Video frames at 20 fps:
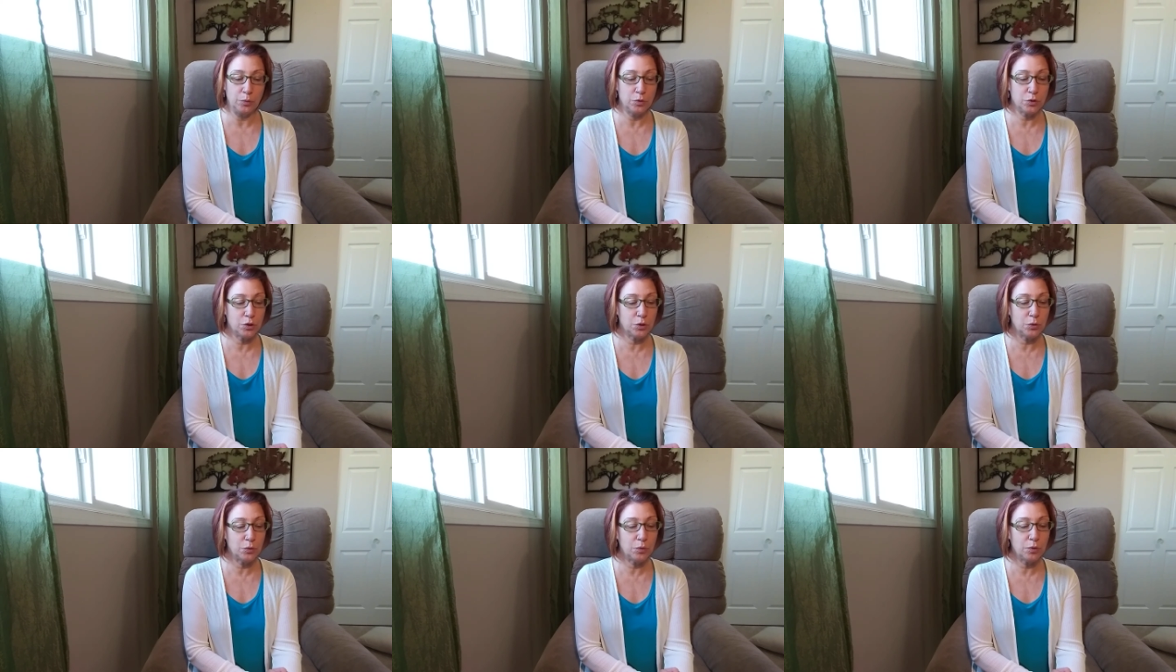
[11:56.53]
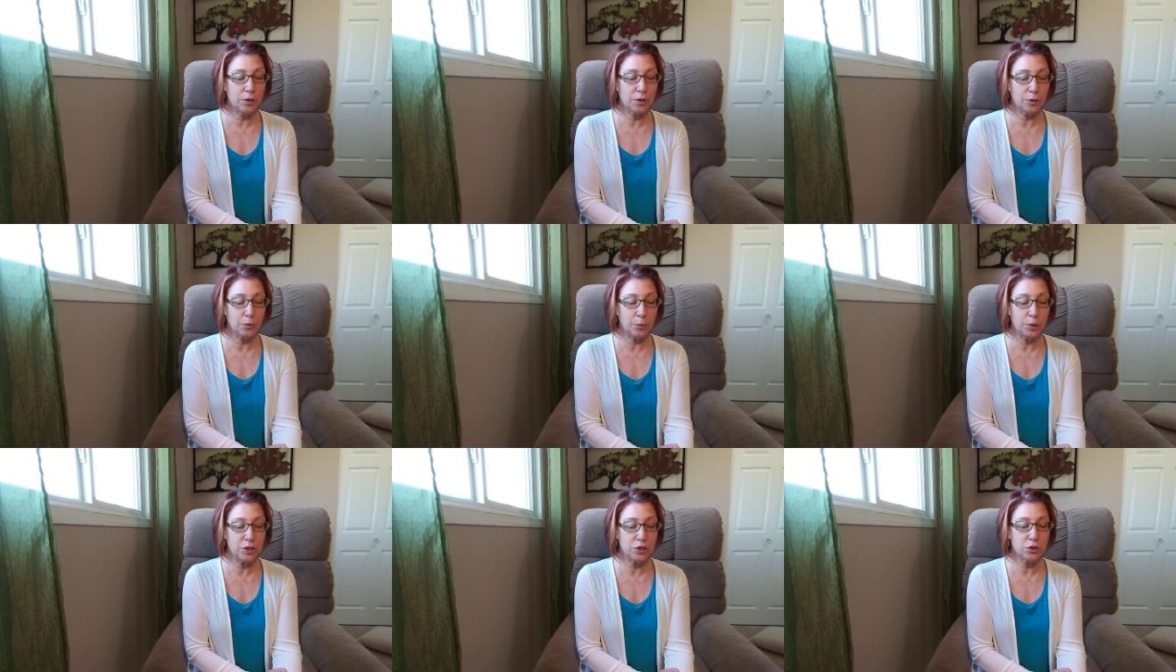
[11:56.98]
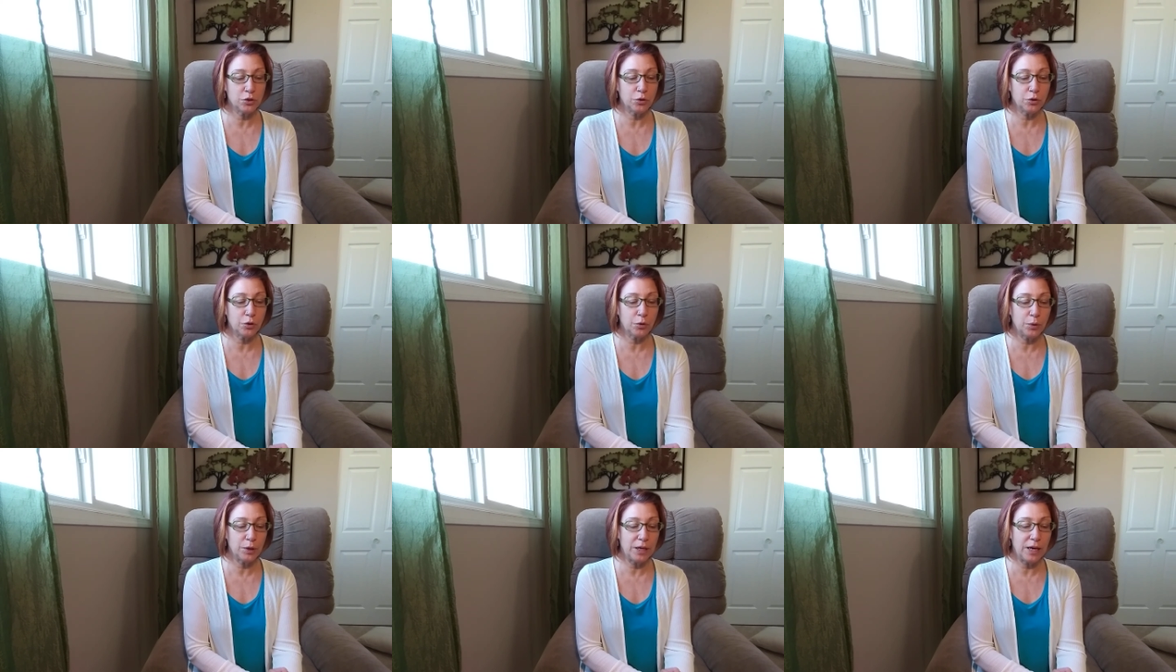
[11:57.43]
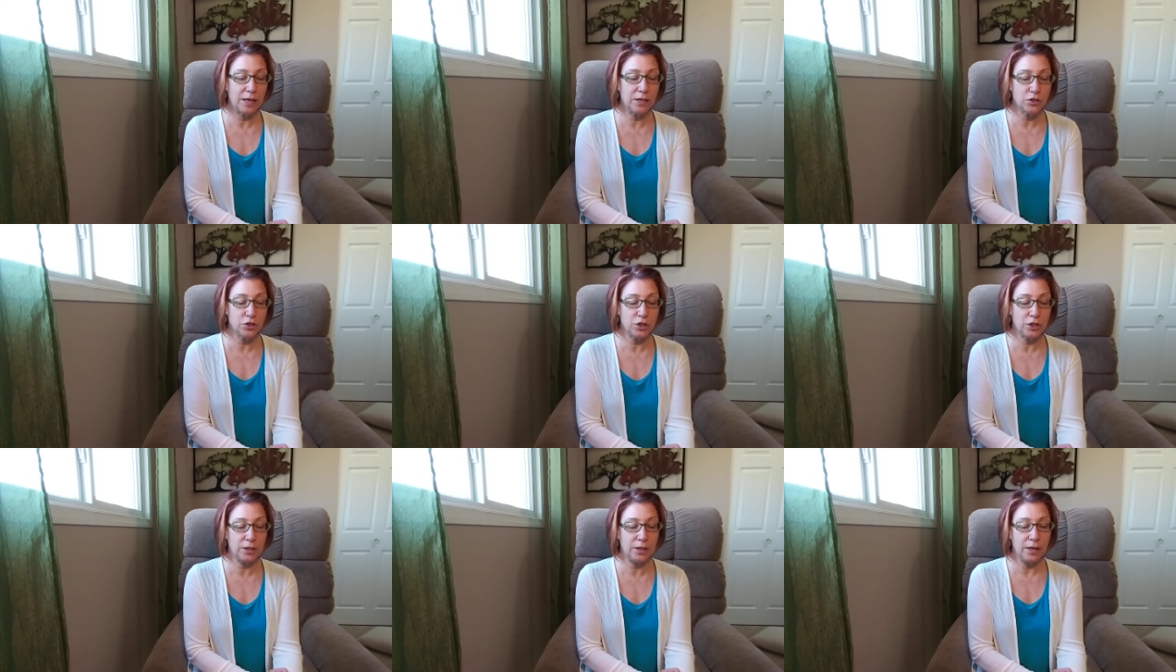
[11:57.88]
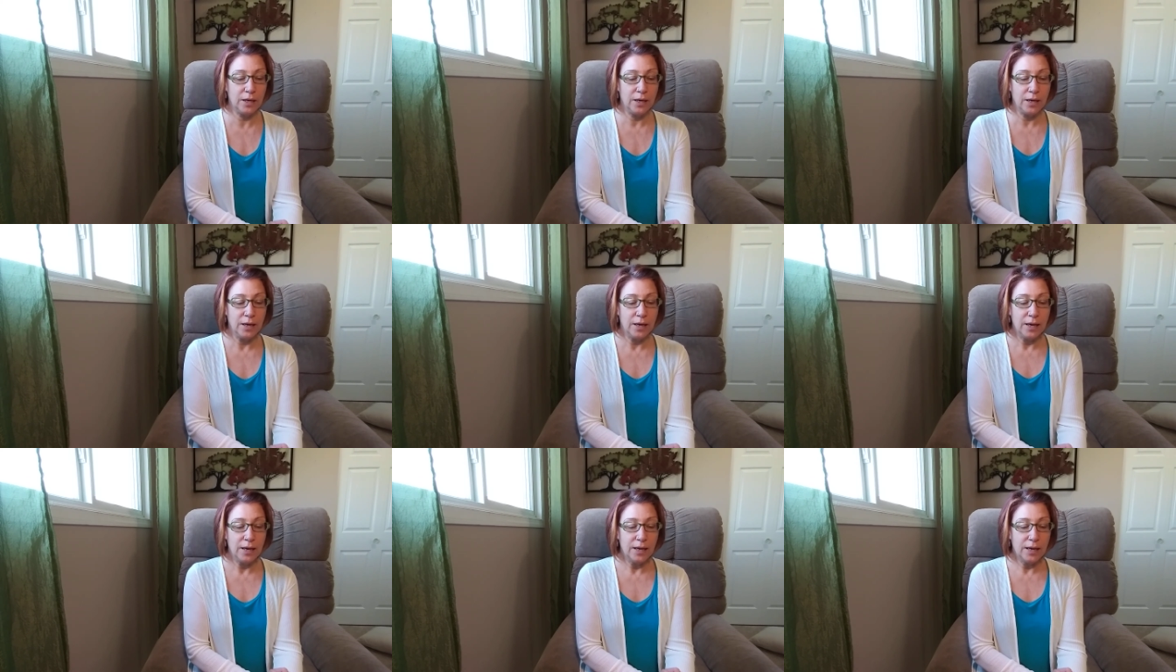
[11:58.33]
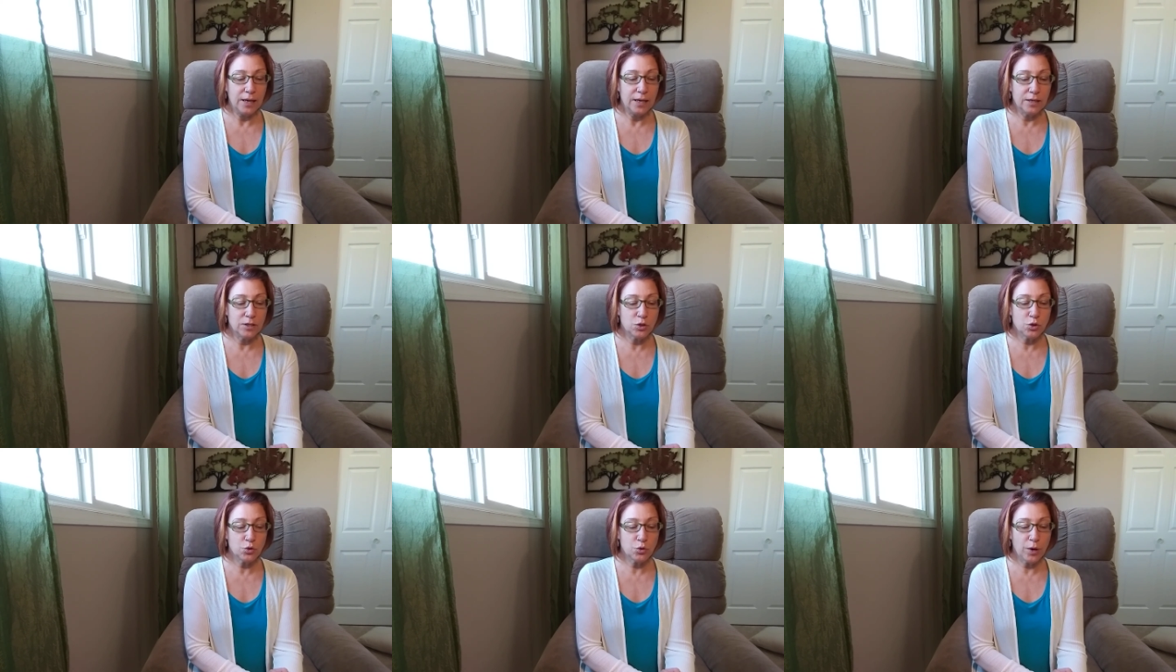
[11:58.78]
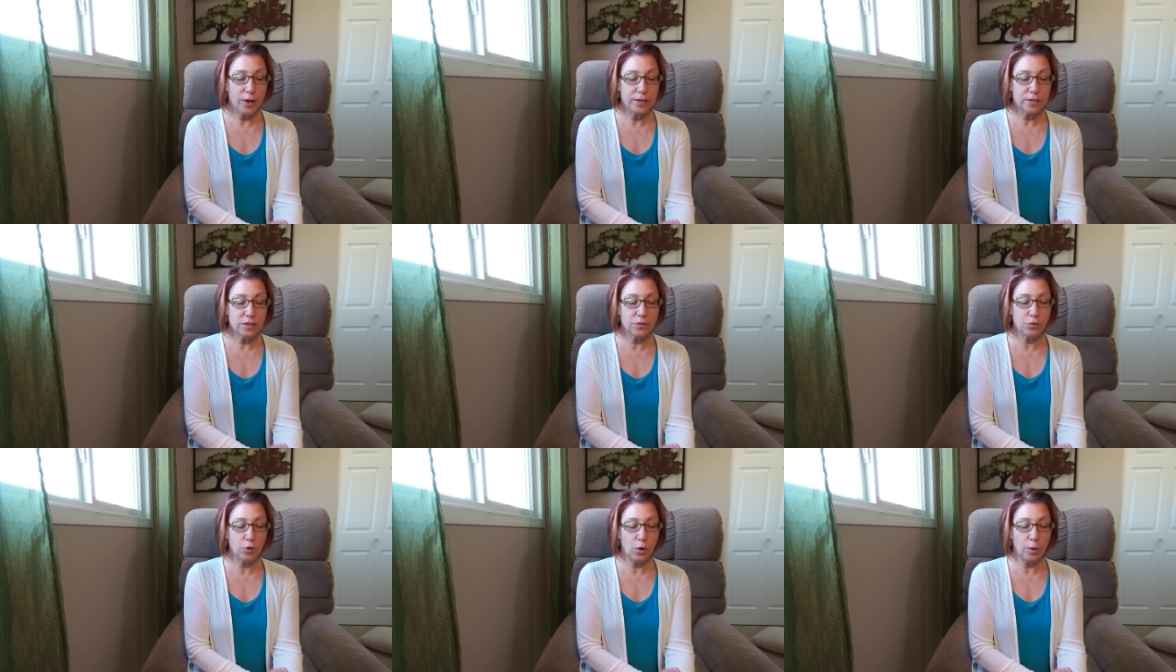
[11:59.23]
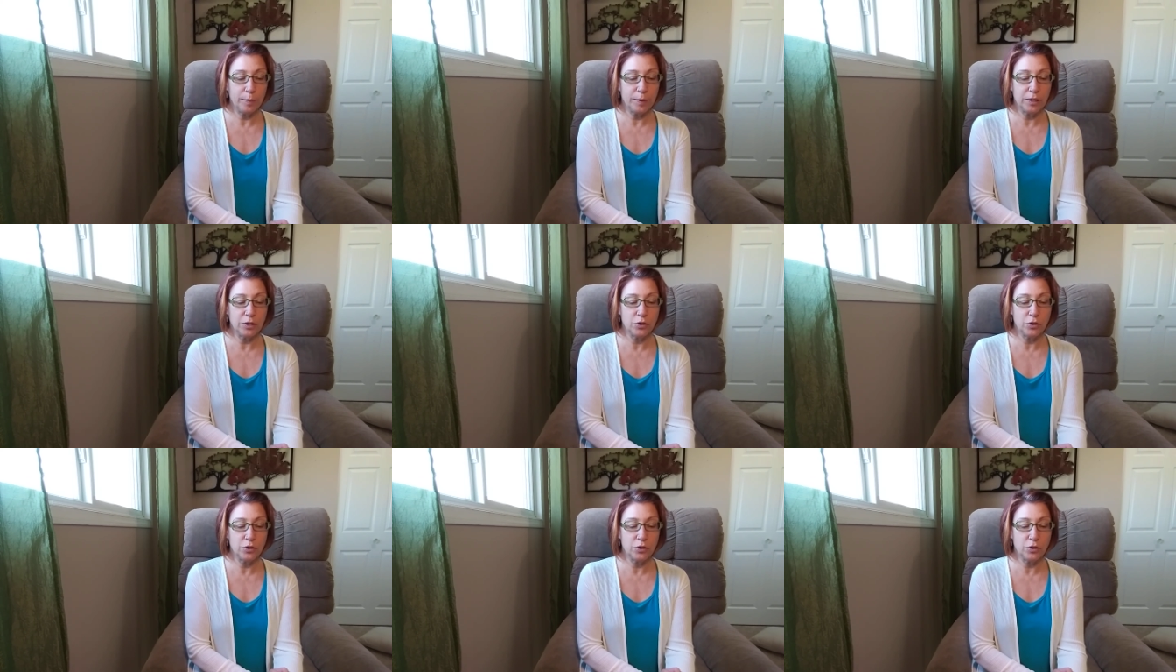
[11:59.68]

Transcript: to the original creation, he is transforming